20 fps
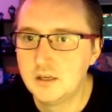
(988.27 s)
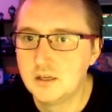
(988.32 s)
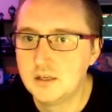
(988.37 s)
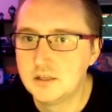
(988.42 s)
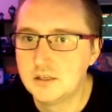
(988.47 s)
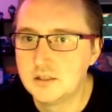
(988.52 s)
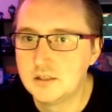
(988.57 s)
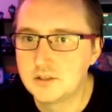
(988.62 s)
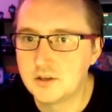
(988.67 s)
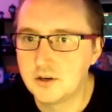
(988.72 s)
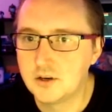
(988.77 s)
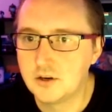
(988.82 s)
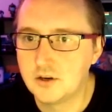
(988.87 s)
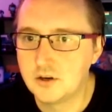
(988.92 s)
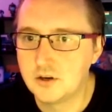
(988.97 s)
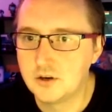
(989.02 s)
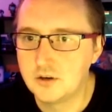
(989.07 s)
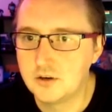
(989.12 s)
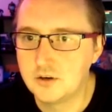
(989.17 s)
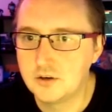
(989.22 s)

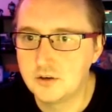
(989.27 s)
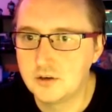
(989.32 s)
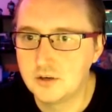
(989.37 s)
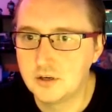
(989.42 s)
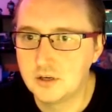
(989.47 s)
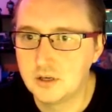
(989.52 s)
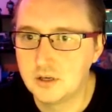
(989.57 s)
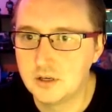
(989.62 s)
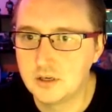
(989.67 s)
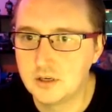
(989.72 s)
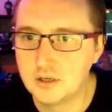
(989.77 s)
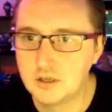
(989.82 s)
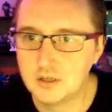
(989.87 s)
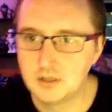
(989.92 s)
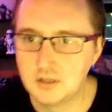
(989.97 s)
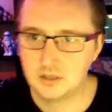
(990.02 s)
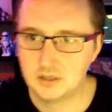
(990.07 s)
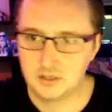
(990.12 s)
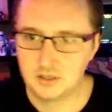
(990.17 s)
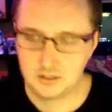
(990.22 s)
So
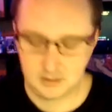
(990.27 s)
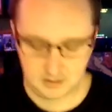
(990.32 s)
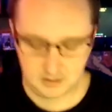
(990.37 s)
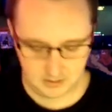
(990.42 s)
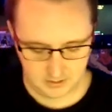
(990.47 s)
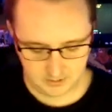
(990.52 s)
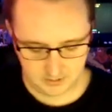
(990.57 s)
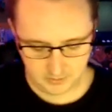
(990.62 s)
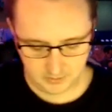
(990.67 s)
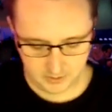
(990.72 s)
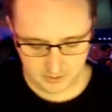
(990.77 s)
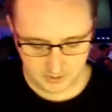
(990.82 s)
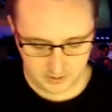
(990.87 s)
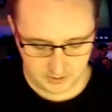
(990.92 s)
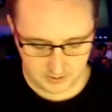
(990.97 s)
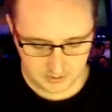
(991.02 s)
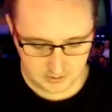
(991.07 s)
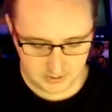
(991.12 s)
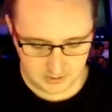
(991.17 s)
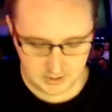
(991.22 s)
I'm
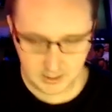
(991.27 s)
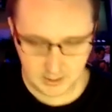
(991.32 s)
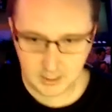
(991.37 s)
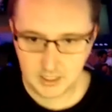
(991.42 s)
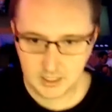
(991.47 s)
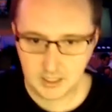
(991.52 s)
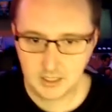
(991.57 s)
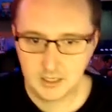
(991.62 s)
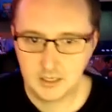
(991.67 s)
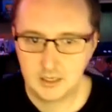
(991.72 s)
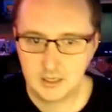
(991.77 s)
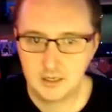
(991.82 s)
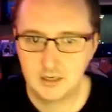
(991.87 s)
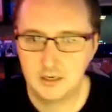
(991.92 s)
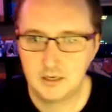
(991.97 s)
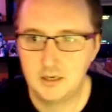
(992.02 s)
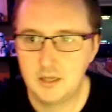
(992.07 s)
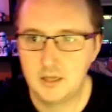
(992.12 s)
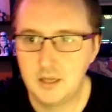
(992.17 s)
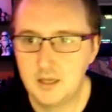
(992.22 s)
going to say
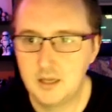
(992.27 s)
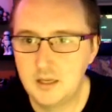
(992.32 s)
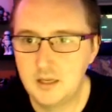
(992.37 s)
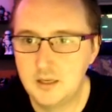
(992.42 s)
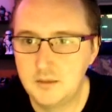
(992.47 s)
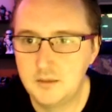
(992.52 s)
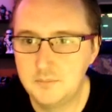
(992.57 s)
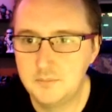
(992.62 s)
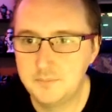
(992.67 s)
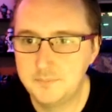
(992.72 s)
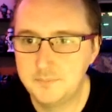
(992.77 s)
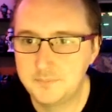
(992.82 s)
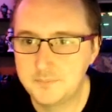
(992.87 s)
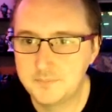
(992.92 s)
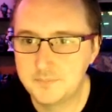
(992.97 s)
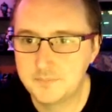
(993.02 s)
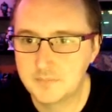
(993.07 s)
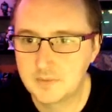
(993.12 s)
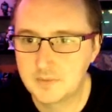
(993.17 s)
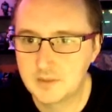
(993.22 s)
name,
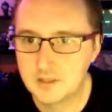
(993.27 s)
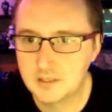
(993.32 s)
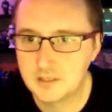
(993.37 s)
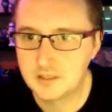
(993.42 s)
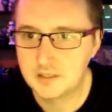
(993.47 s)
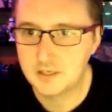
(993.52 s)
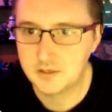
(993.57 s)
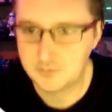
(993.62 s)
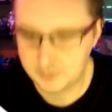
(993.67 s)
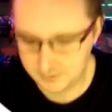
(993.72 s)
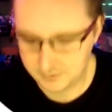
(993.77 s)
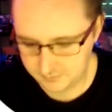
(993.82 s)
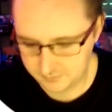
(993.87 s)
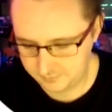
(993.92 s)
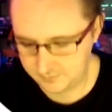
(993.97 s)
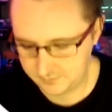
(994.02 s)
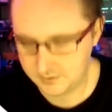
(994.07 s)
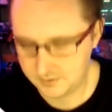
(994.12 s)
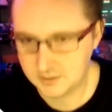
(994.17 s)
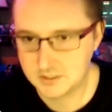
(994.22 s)
get rid
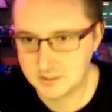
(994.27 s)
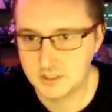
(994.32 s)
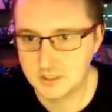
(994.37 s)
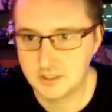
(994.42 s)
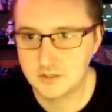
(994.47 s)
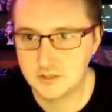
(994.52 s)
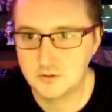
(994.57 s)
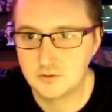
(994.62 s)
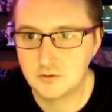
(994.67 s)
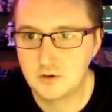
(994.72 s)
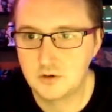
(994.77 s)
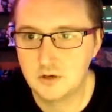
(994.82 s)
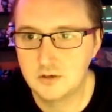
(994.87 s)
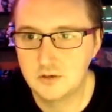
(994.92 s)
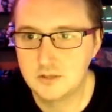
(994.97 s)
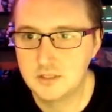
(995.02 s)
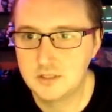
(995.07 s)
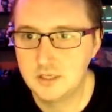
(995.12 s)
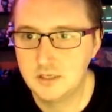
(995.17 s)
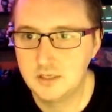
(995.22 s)
of this initial
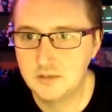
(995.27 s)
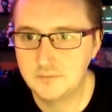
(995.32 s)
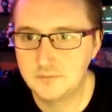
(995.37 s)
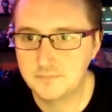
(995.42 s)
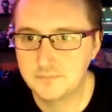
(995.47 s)
content,